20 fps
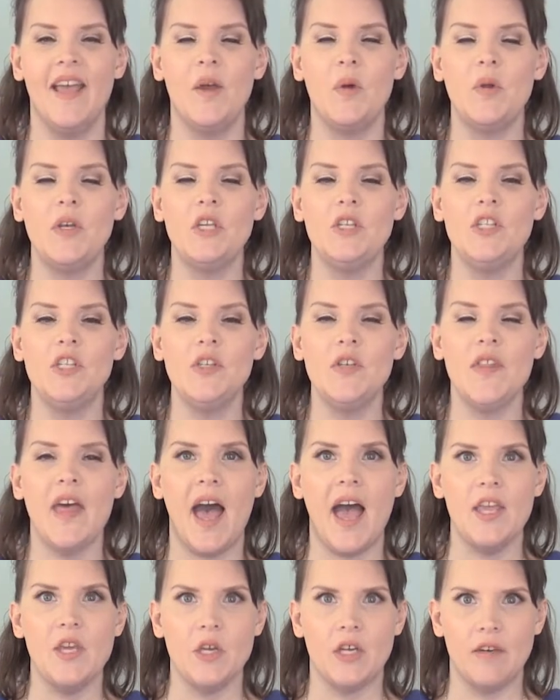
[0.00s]
When you do
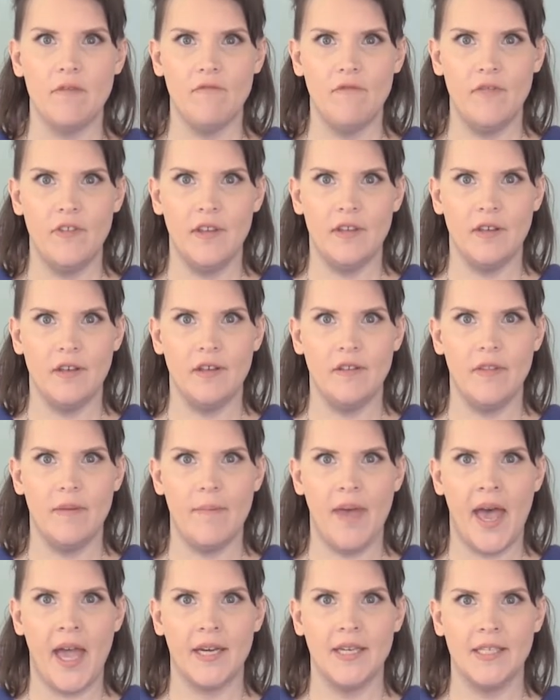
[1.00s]
that, you can feel the
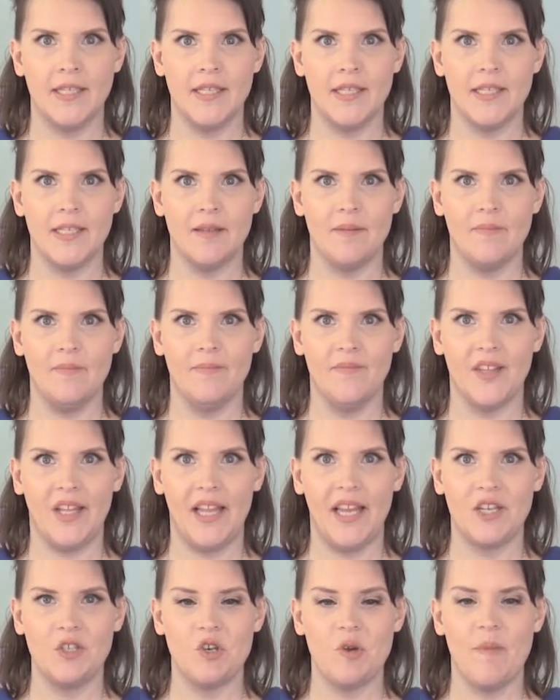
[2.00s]
magnetism, the
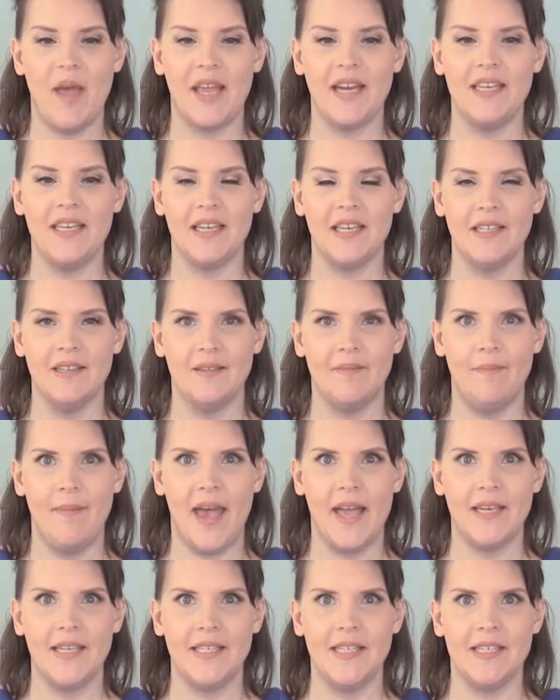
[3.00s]

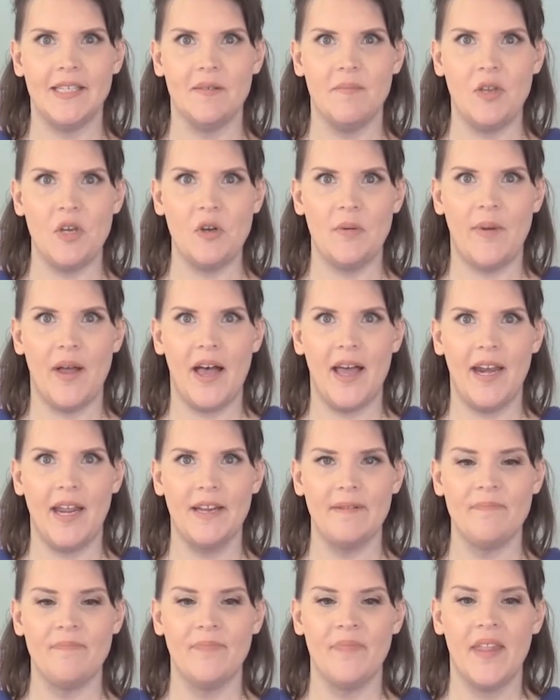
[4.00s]
electromagnetism in your
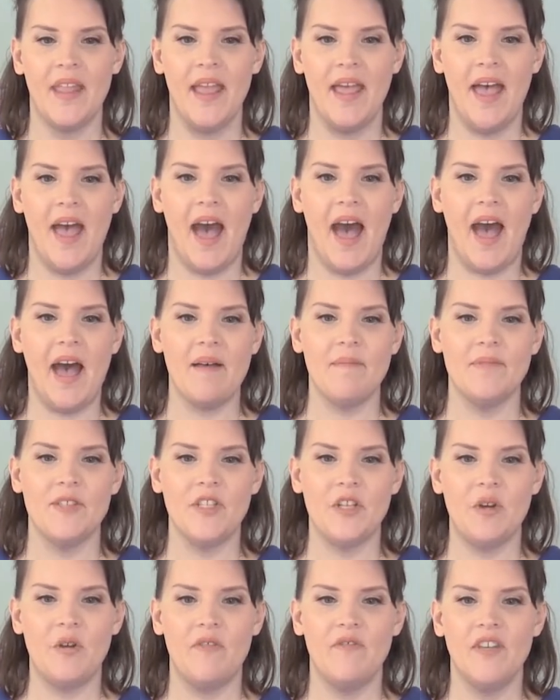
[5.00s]
body.
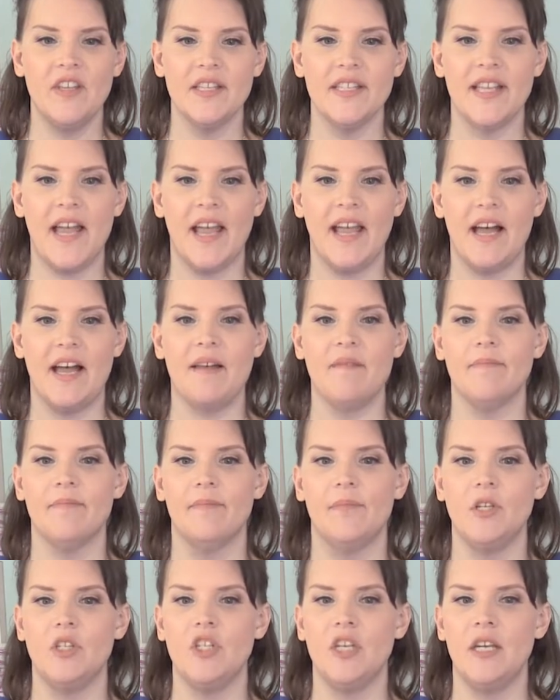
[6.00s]
So it feels like I'm
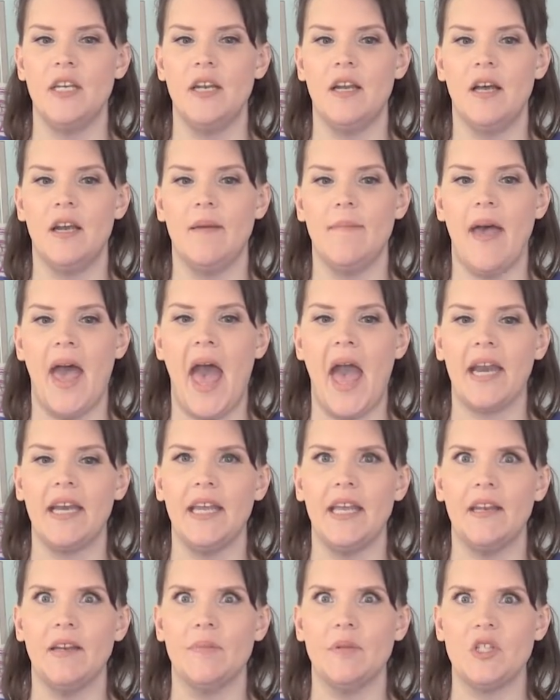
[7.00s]
pushing in on a
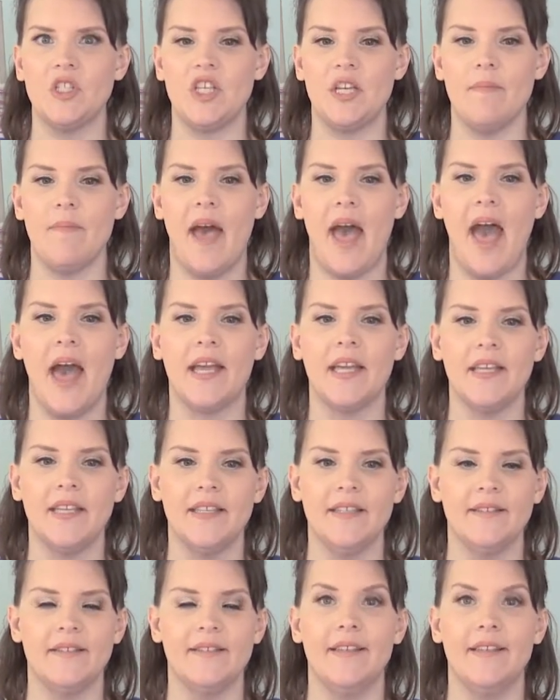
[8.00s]
magnet and pushing back.